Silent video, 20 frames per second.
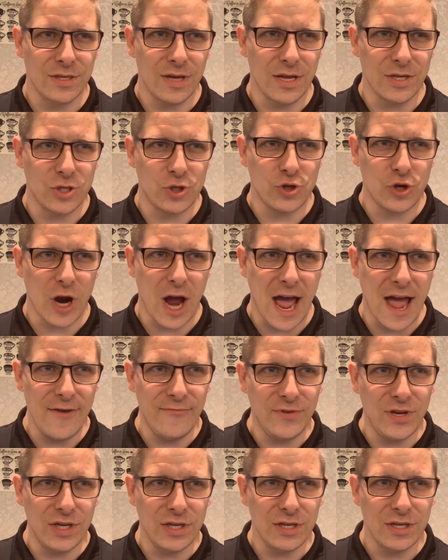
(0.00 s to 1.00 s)

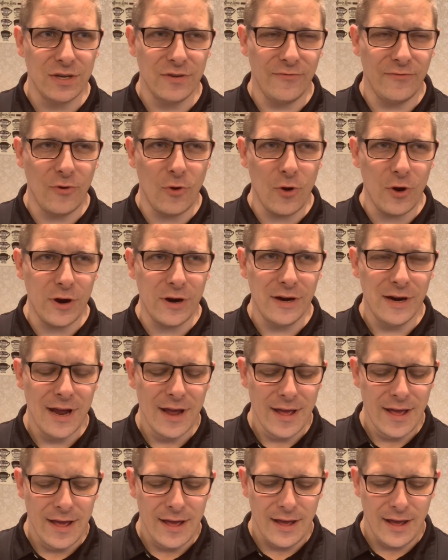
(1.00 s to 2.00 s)
strived for,
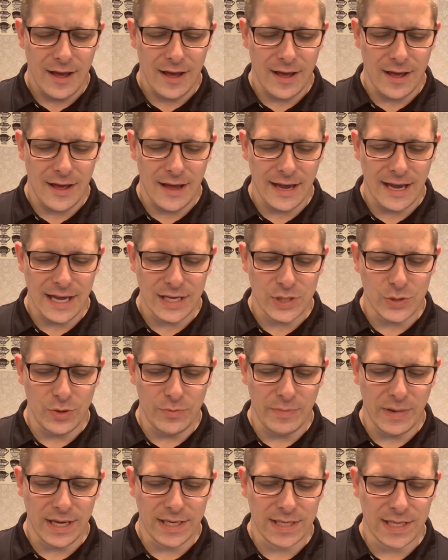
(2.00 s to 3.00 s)
I guess it
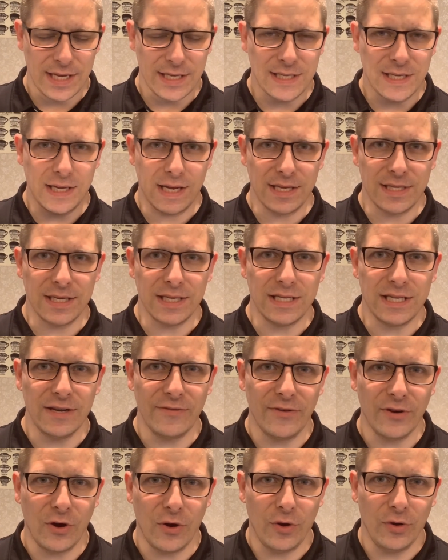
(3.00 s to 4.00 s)
would make sense that it's a
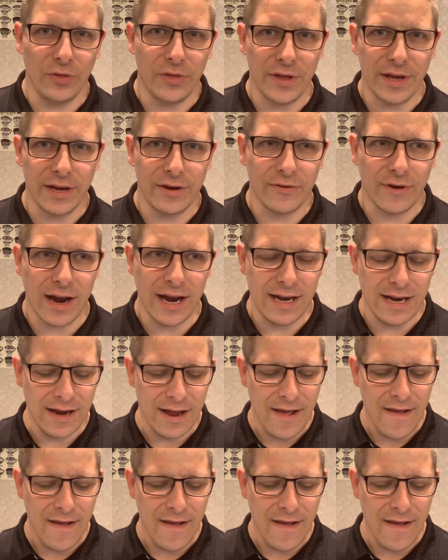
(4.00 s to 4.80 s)
difficult thing, right?